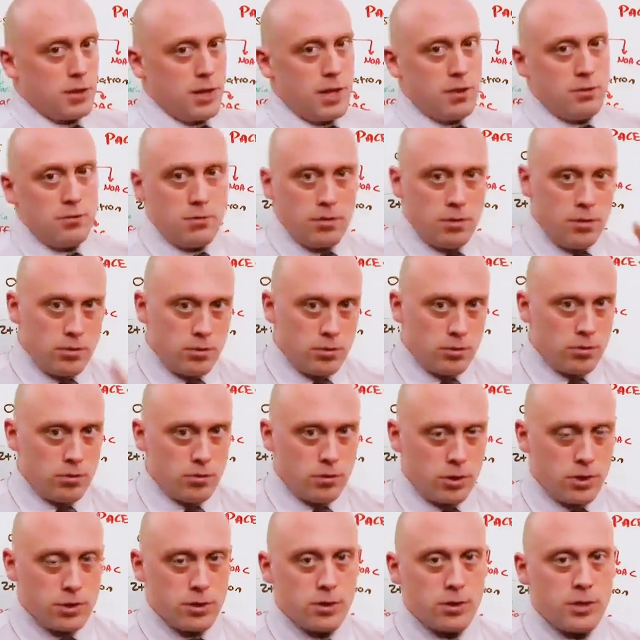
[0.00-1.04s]
Again,
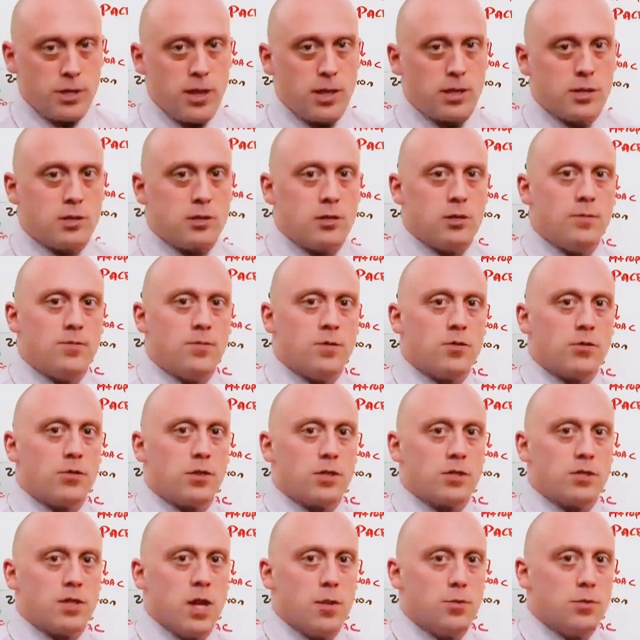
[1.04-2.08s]
look in your text for
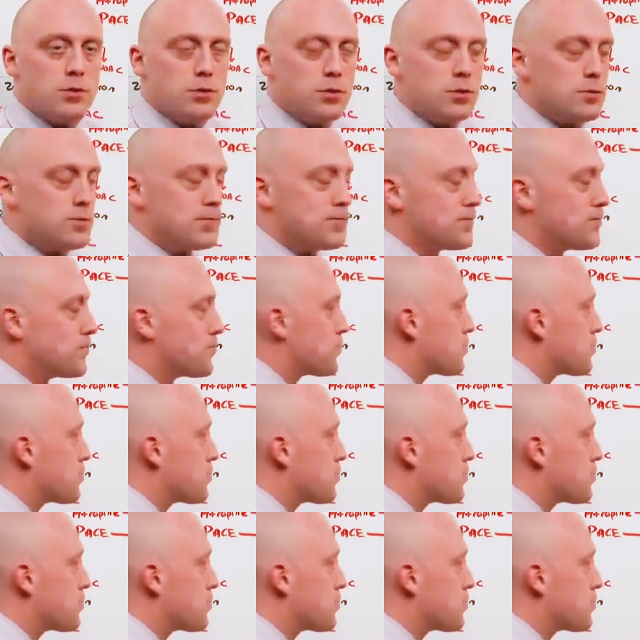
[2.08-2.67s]
examples.